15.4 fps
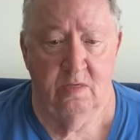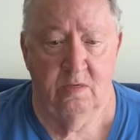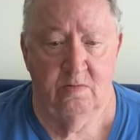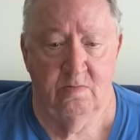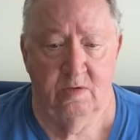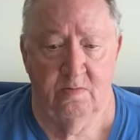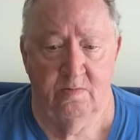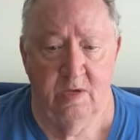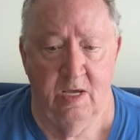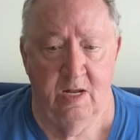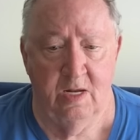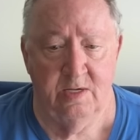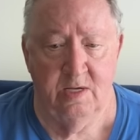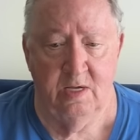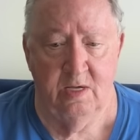But man,
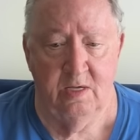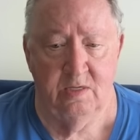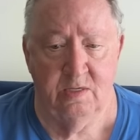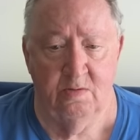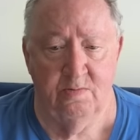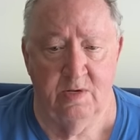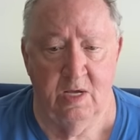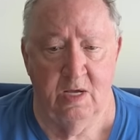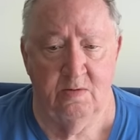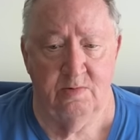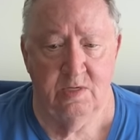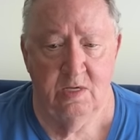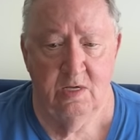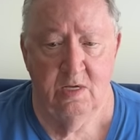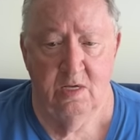I tell you, sometimes
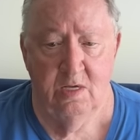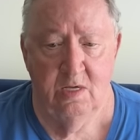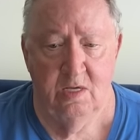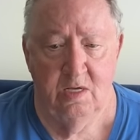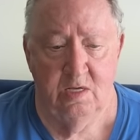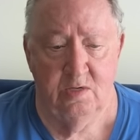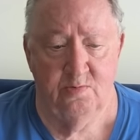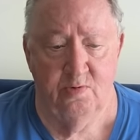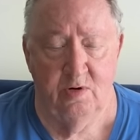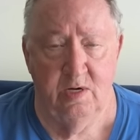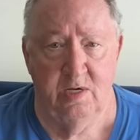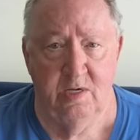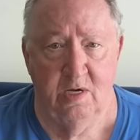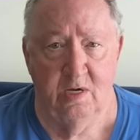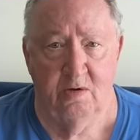it's pretty
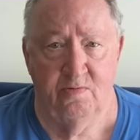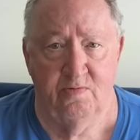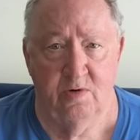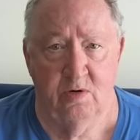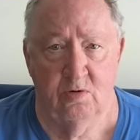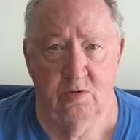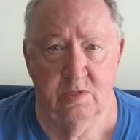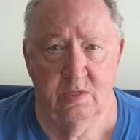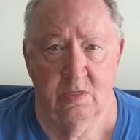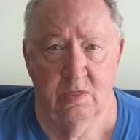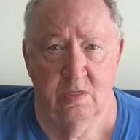tough, folks.